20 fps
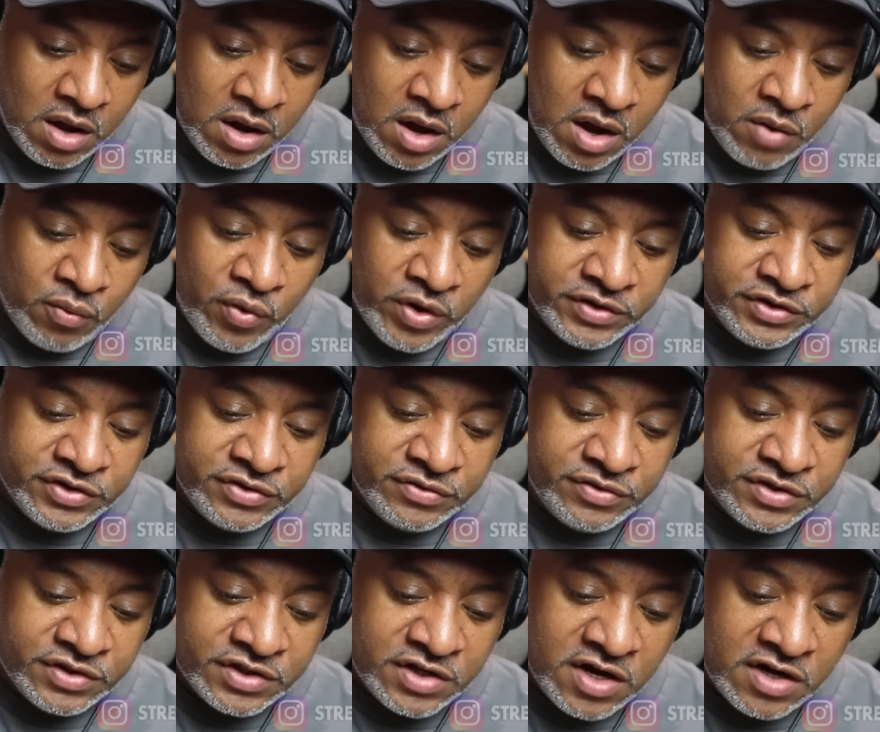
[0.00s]
I went to
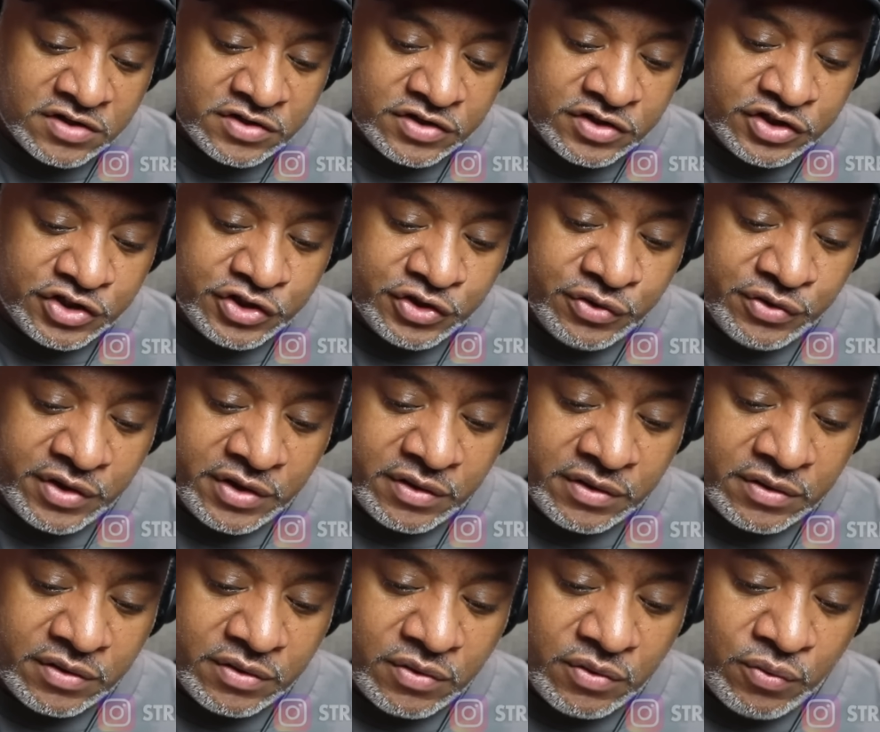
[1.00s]
discuss the
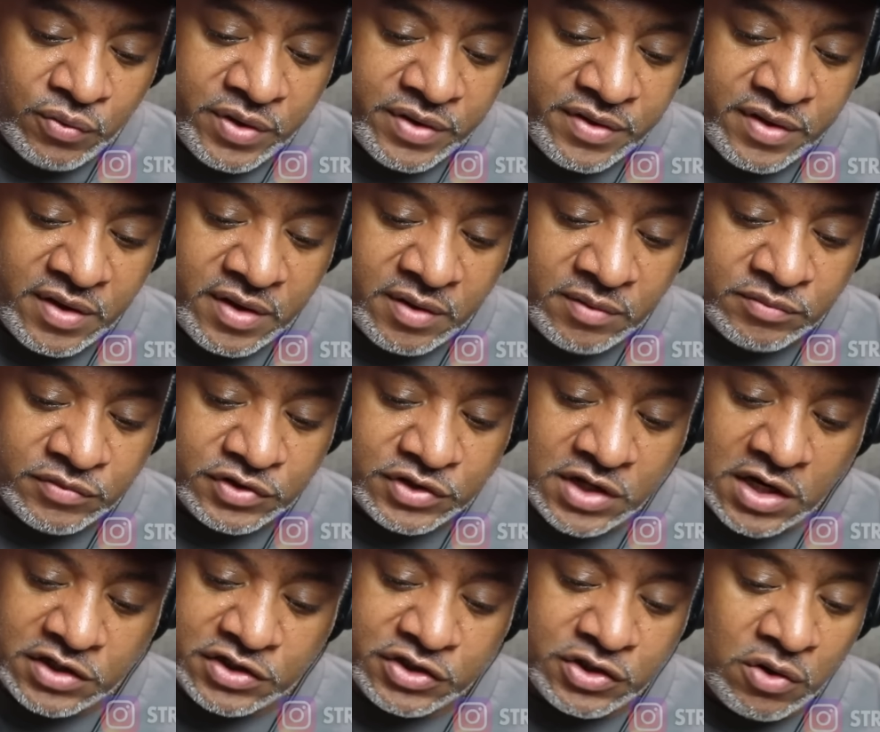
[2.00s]
shooting with him.
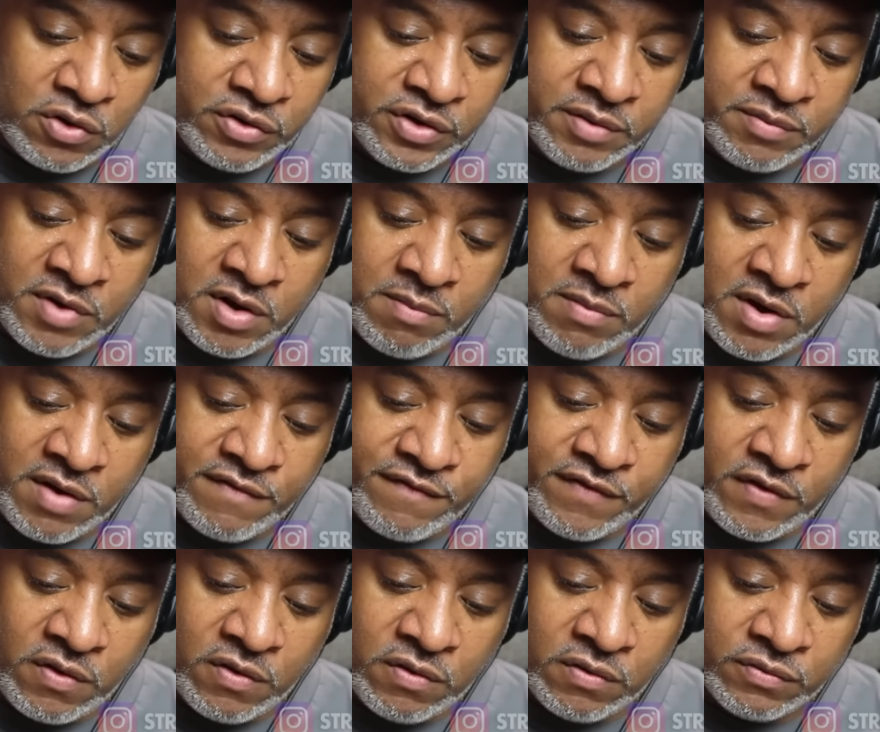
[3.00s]
I showed him on my
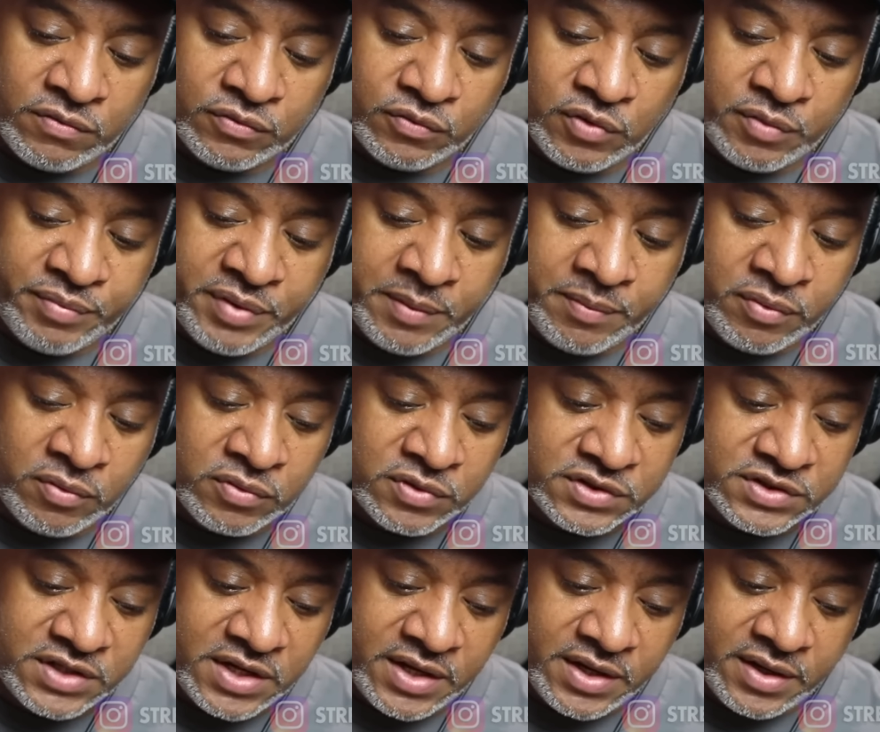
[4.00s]
phone what people were
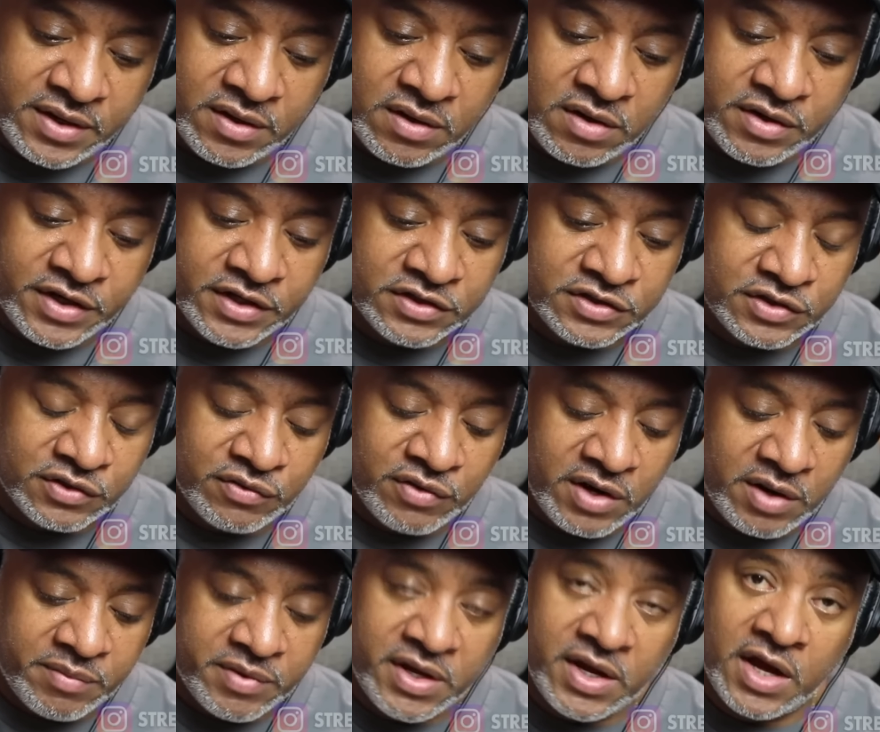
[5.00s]
saying on
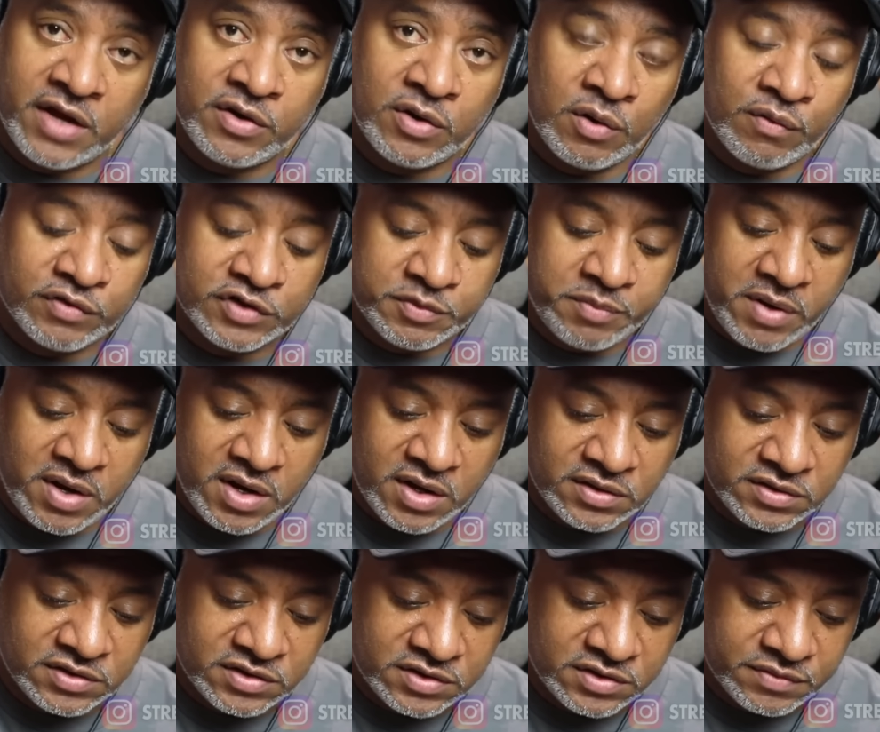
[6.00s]
Instagram. He had no
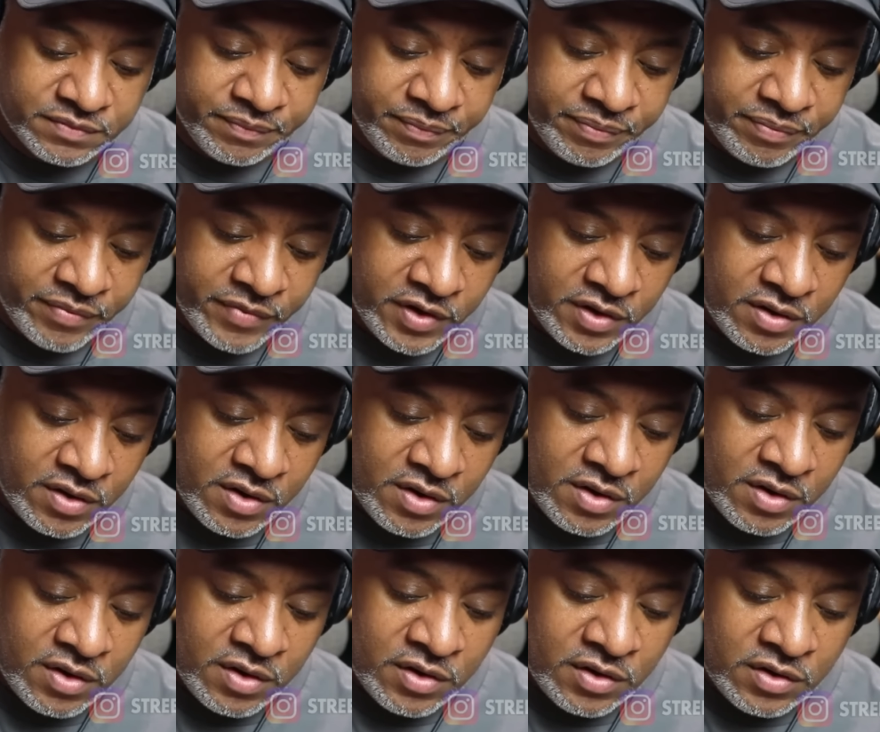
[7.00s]
response.
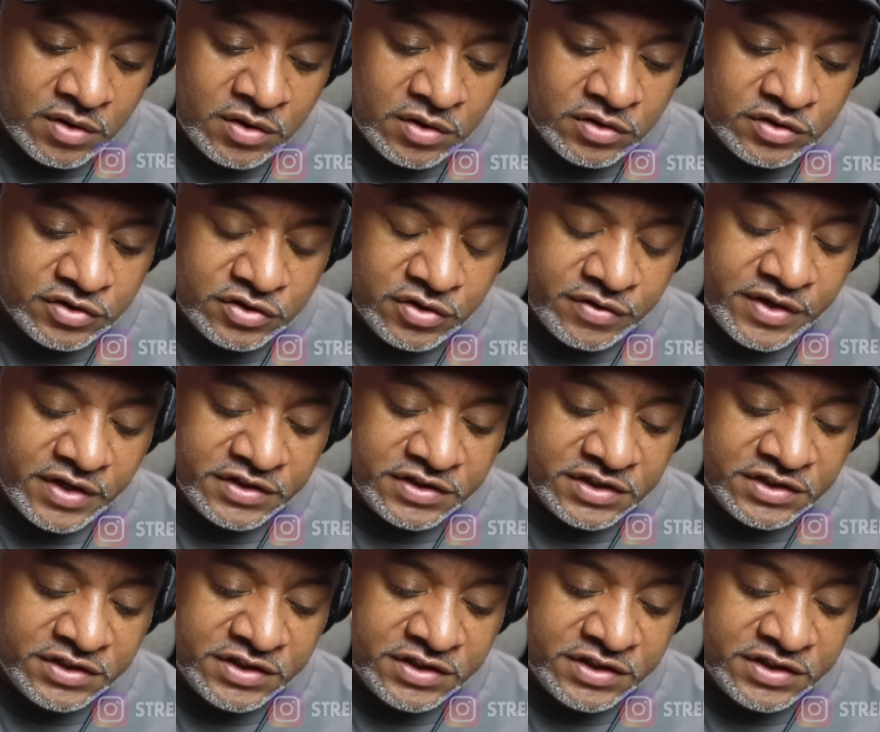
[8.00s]
So then she